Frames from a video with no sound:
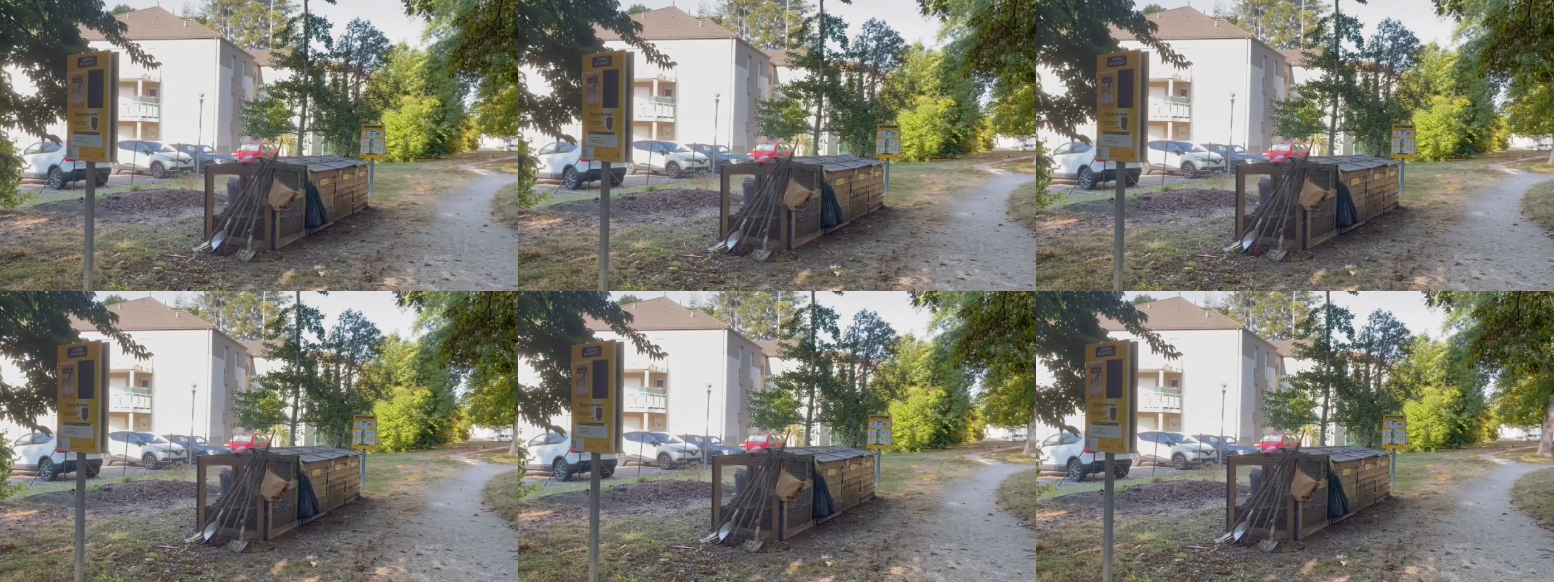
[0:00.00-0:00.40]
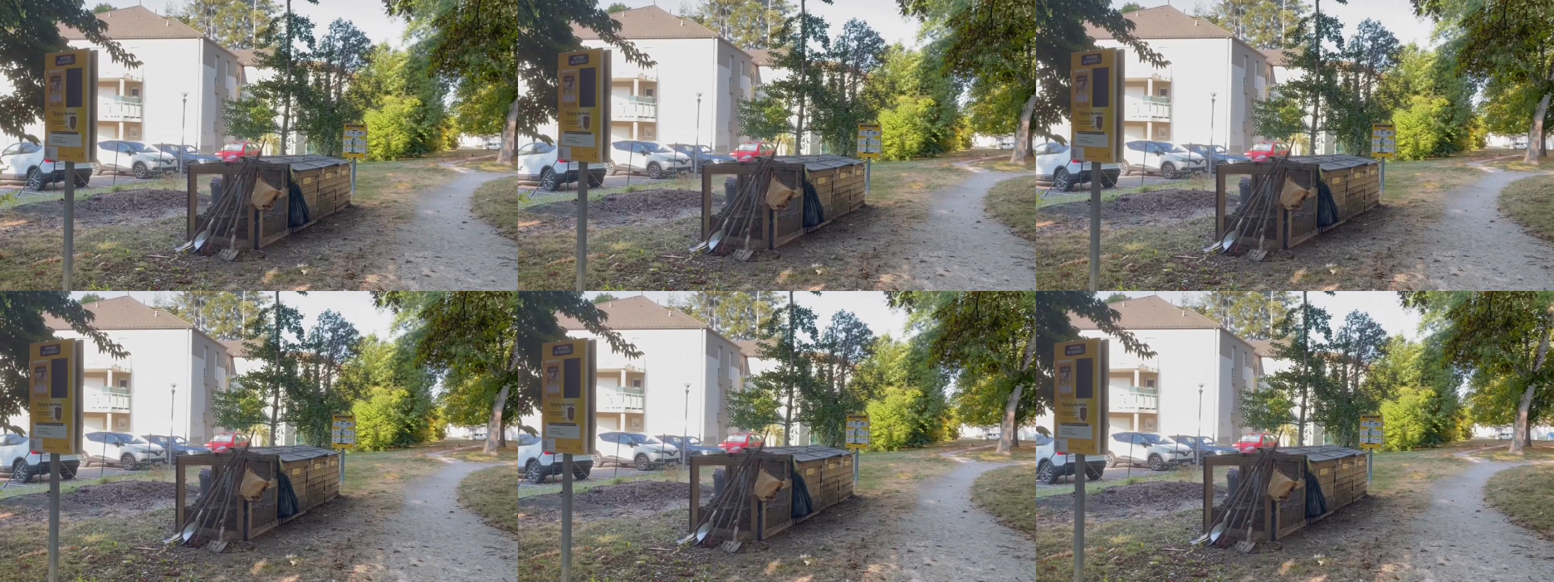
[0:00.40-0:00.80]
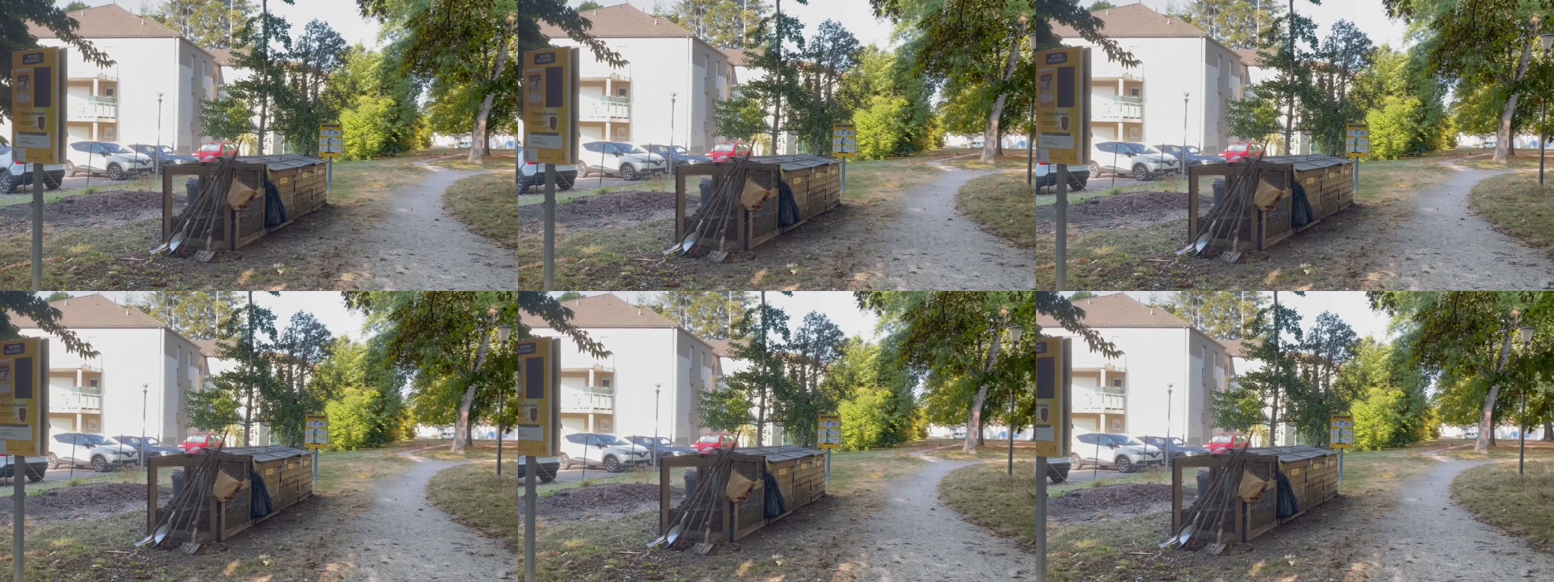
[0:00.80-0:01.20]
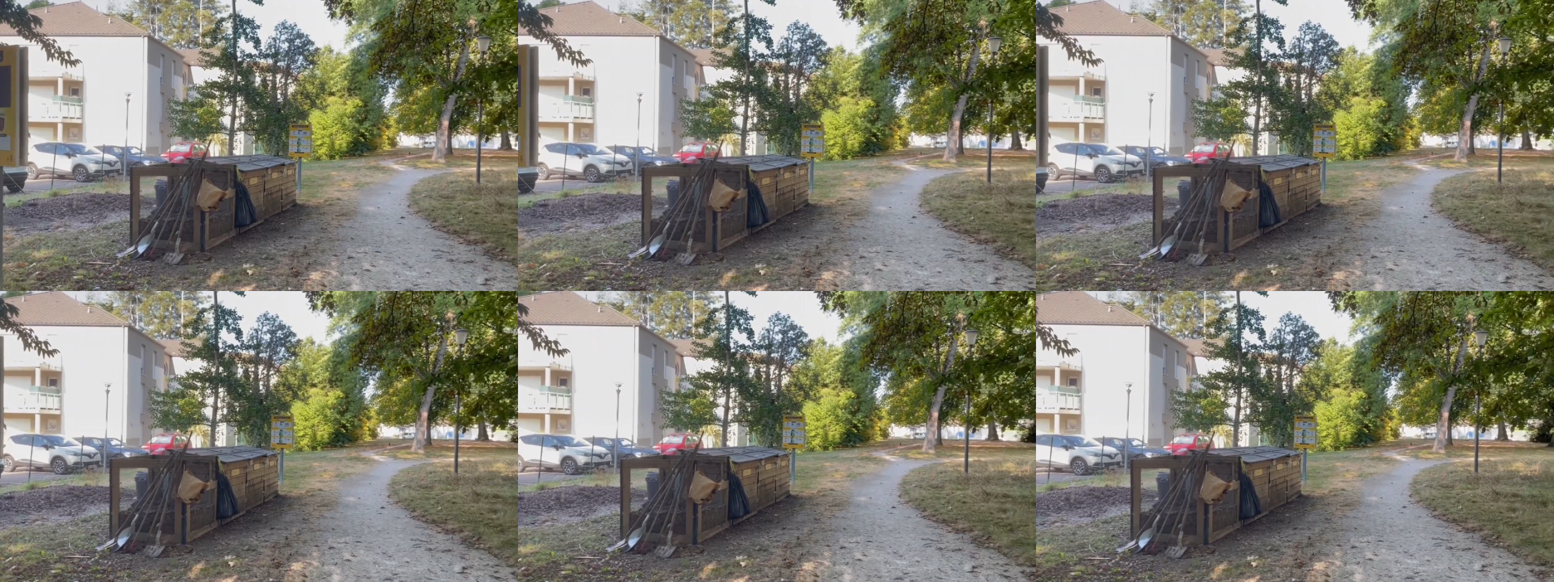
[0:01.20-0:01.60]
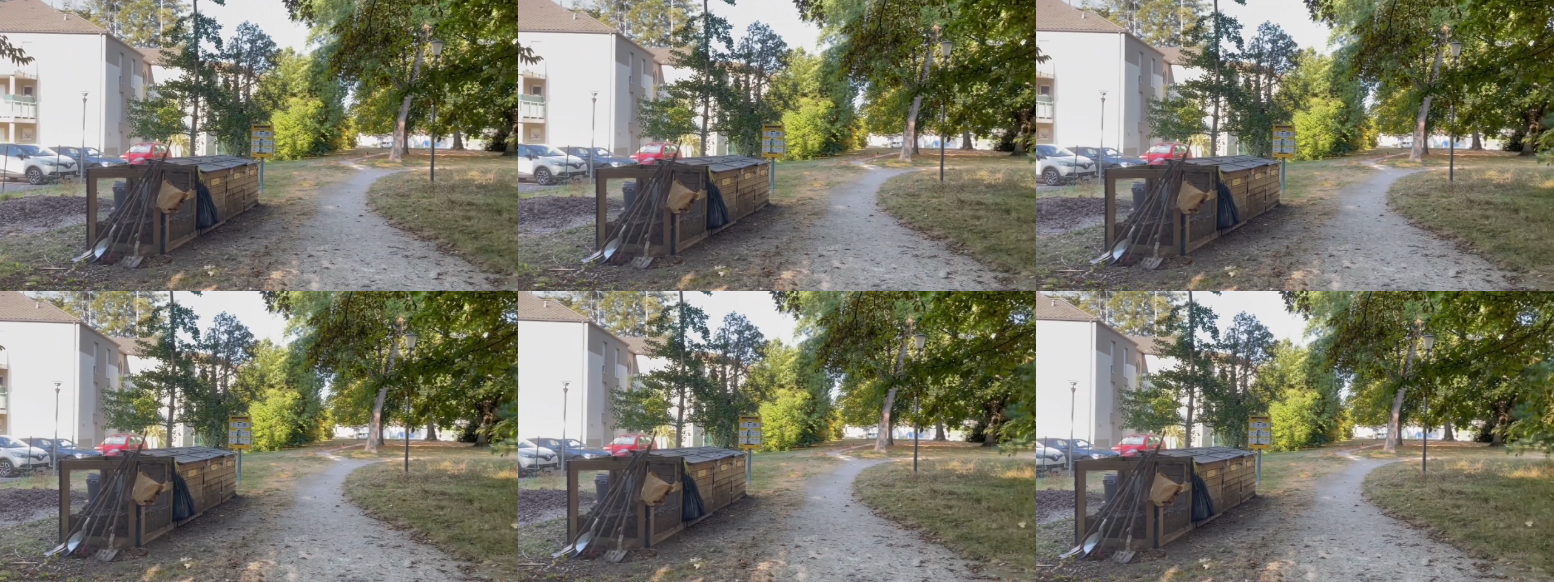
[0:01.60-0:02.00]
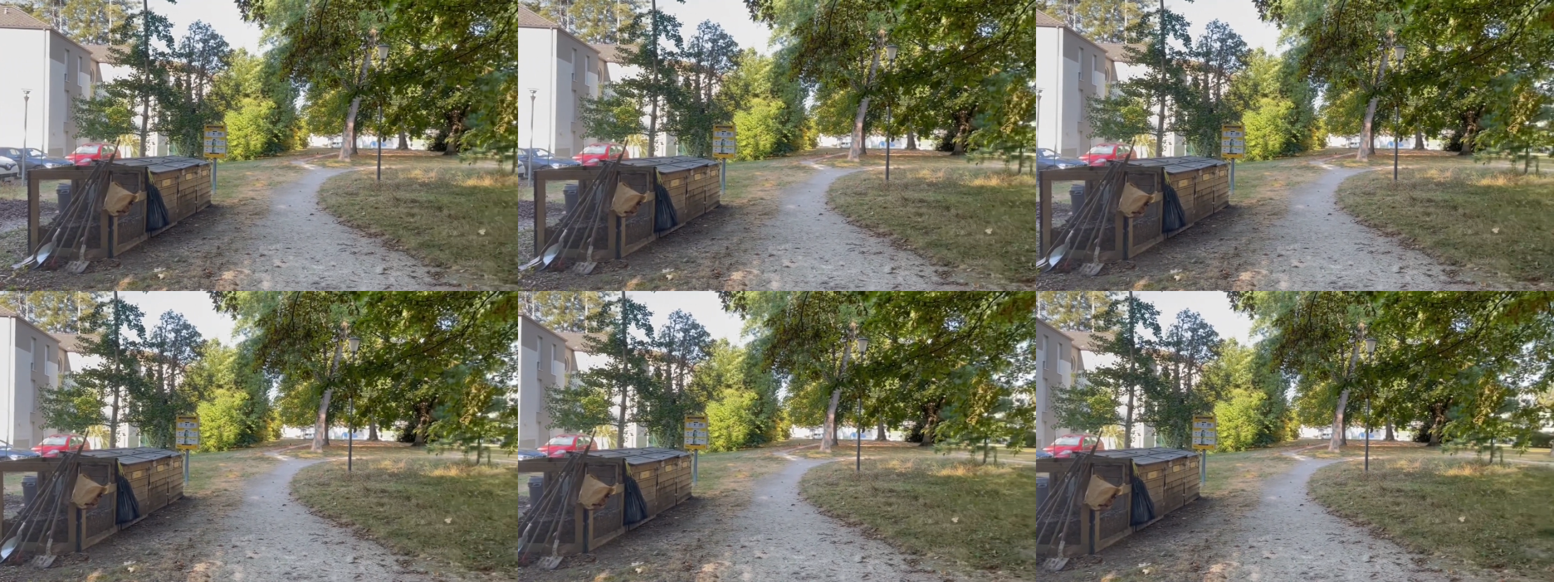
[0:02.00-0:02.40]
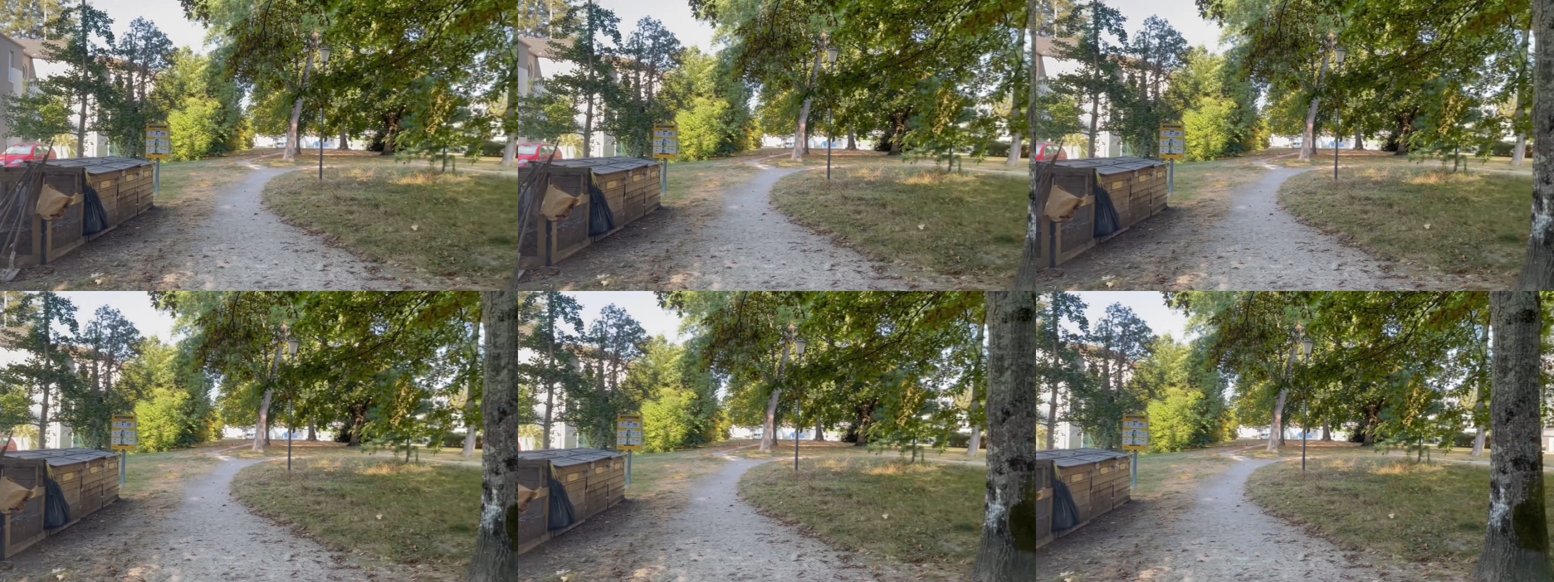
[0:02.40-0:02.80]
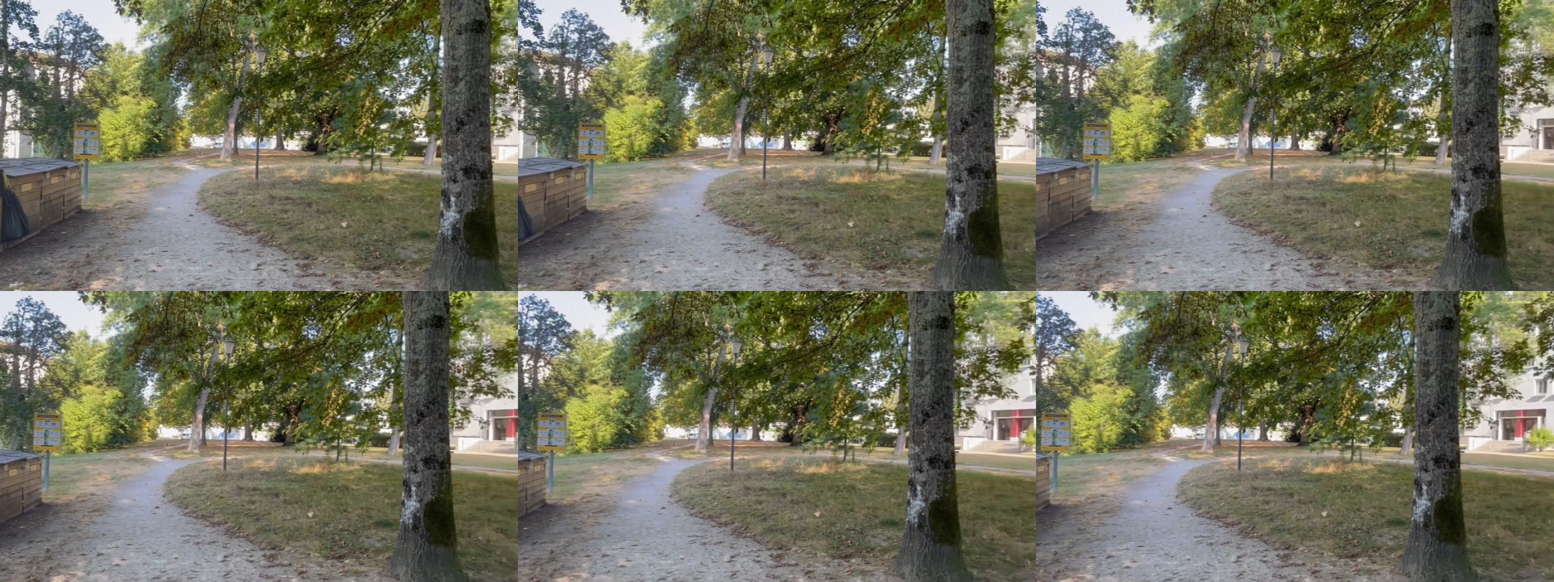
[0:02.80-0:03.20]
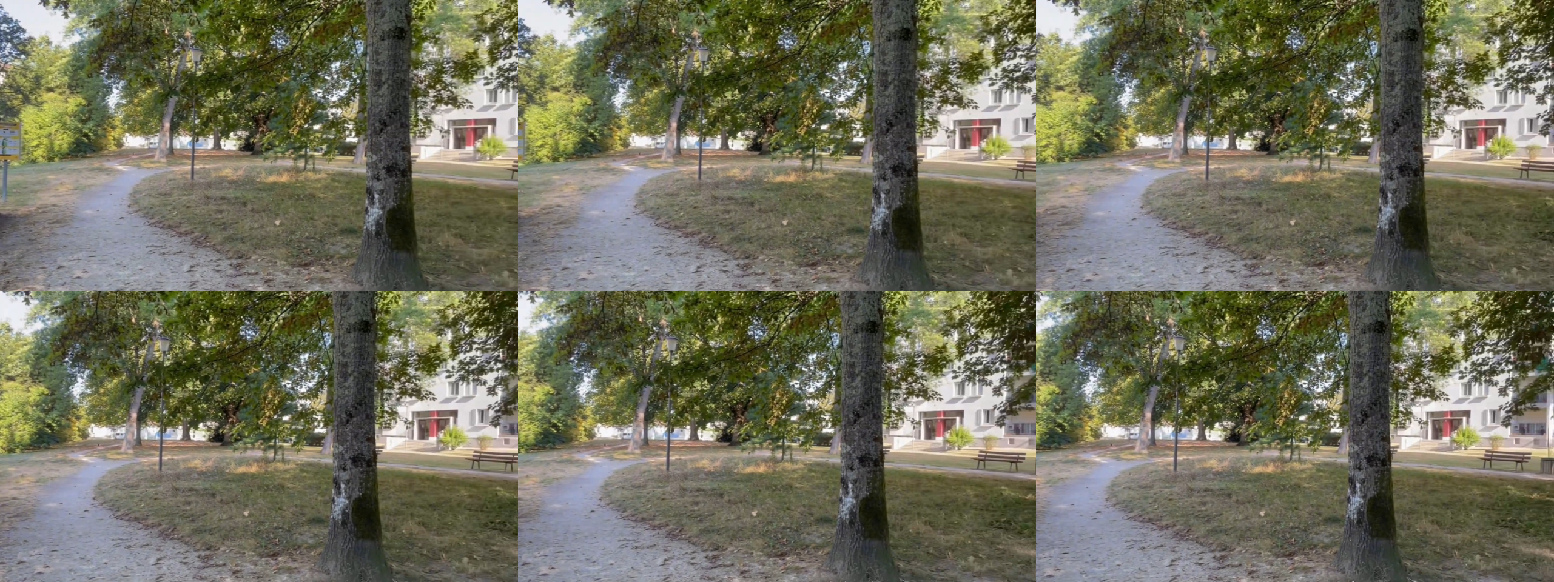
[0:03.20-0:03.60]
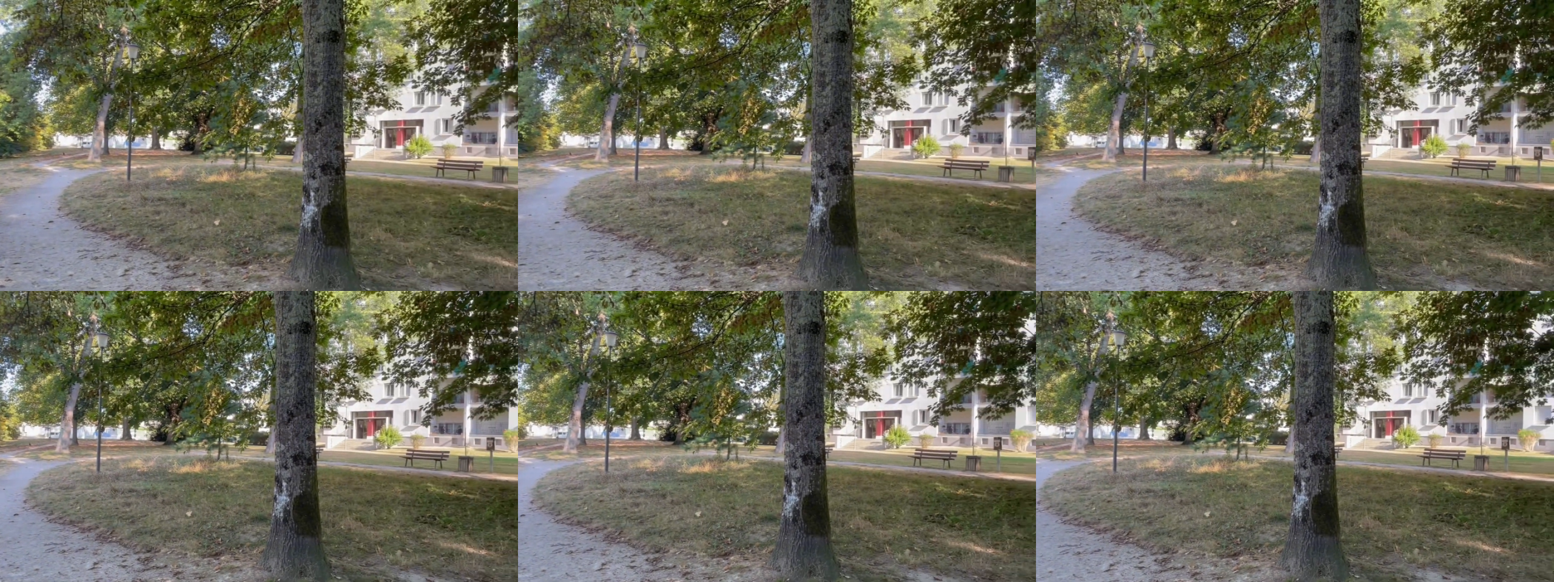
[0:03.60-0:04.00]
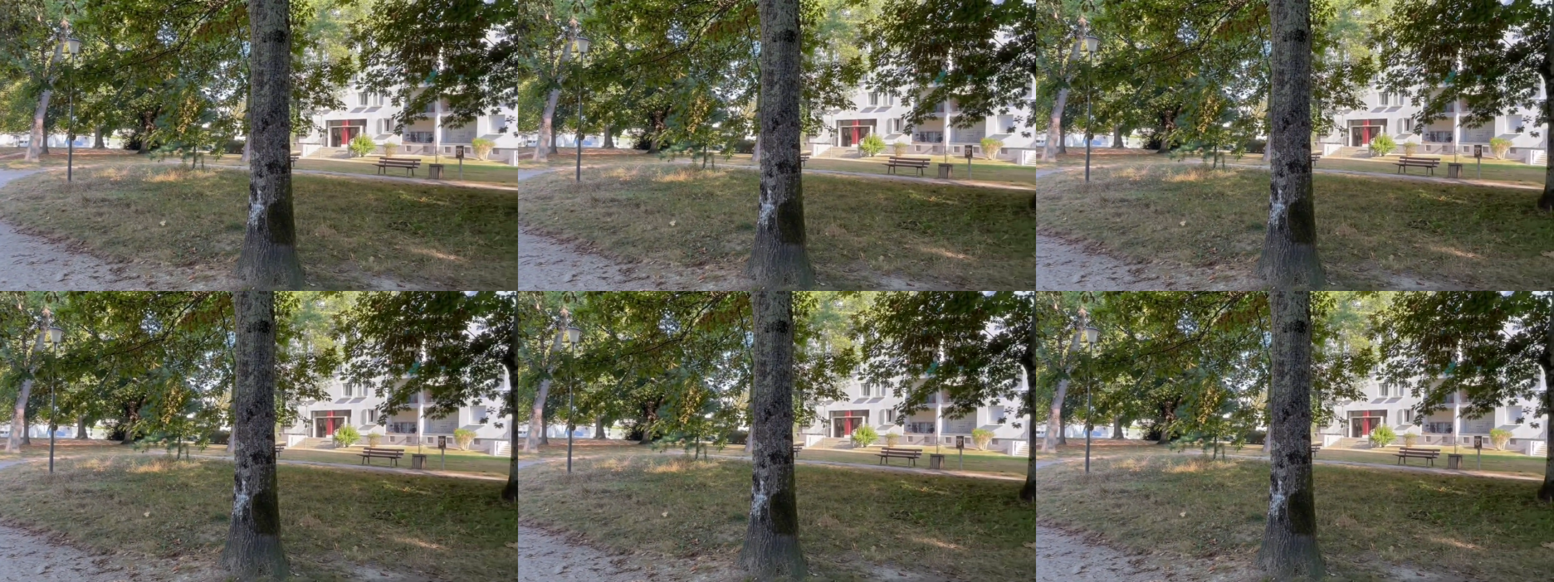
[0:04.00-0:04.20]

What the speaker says: [unreadable: no face in view]